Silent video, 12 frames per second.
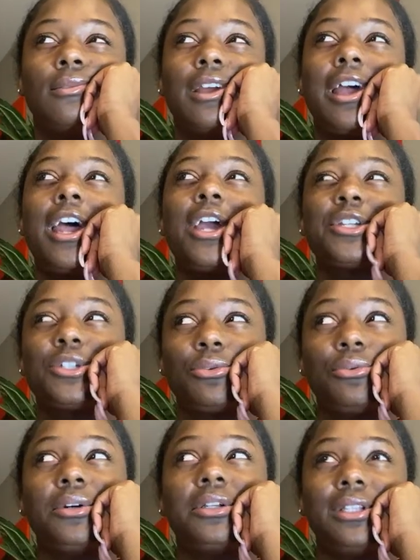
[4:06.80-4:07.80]

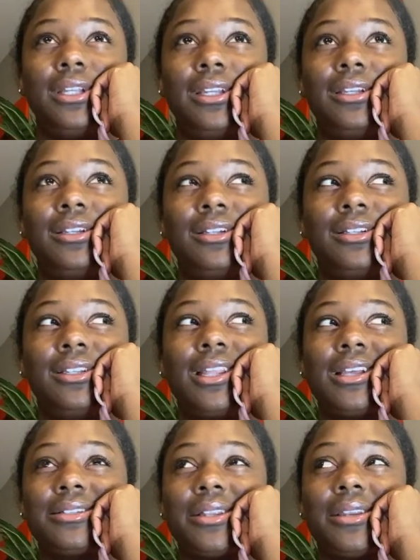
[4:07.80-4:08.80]
actually,
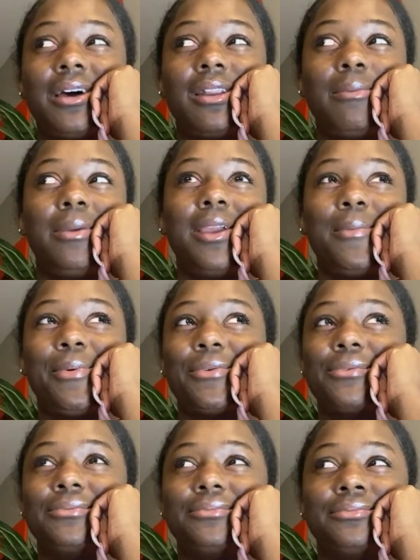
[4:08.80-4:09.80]
that's a lot of
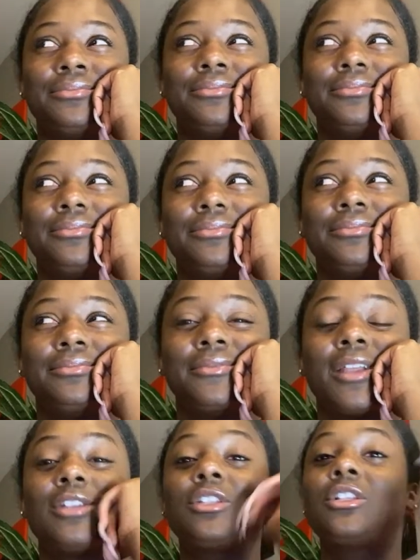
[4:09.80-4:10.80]
people.
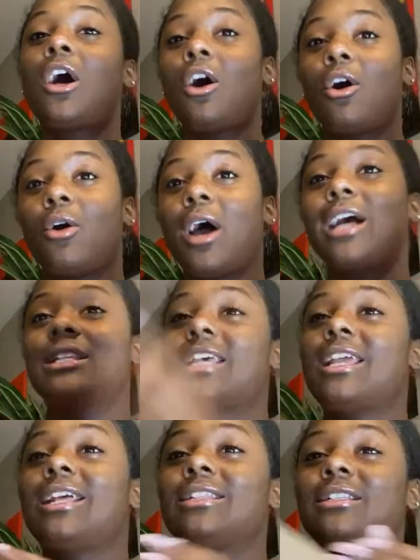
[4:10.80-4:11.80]
So I
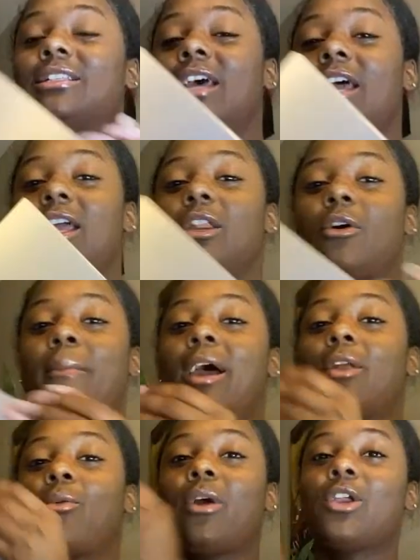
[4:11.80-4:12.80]
say that to say, no
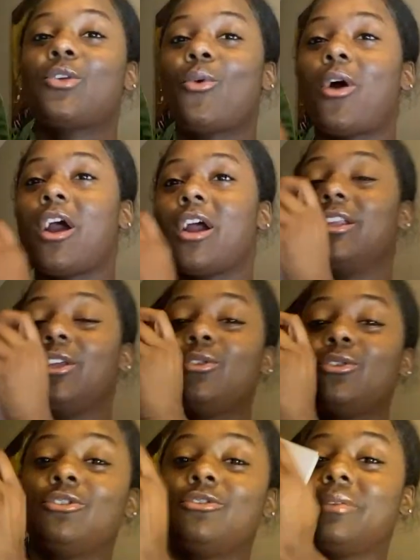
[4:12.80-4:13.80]
matter where you are in the
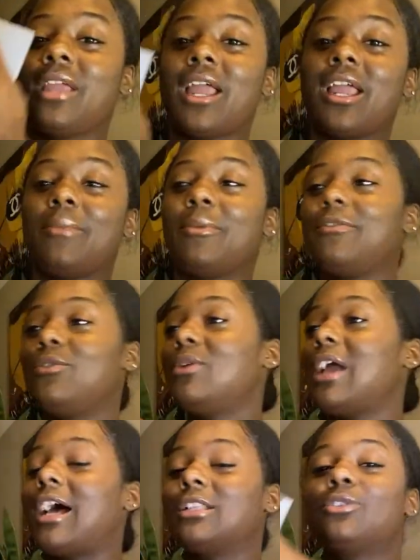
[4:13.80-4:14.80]
YouTube game, if you
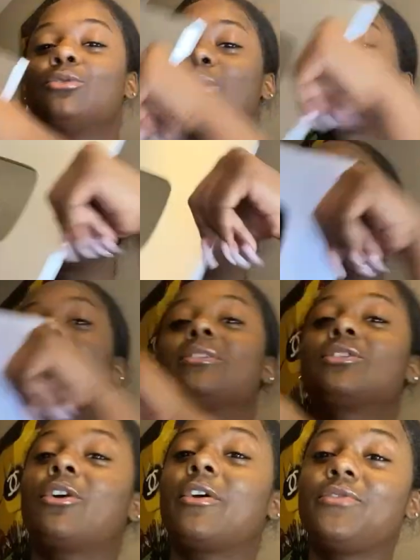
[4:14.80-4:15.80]
got 2 subscribers
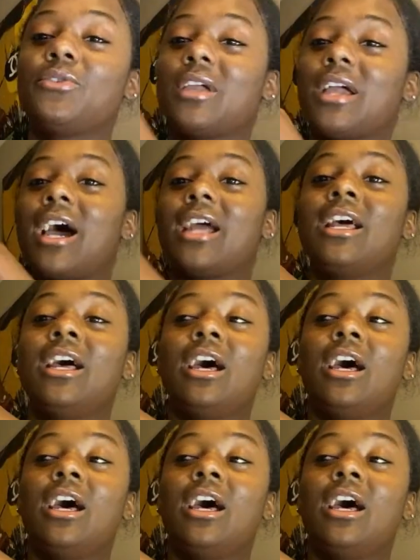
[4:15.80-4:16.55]
or if you got